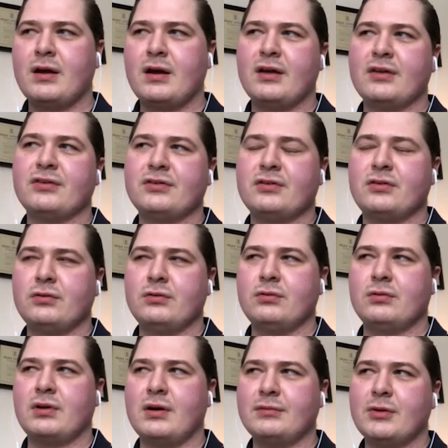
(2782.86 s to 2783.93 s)
us to
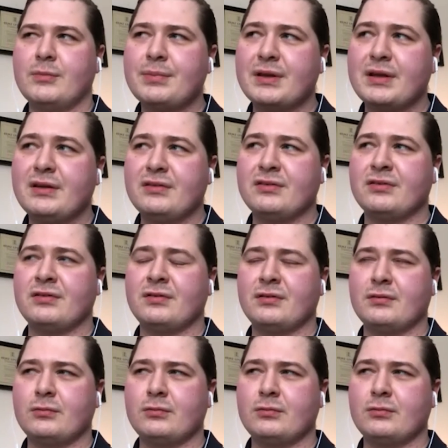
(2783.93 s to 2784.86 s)
come to peace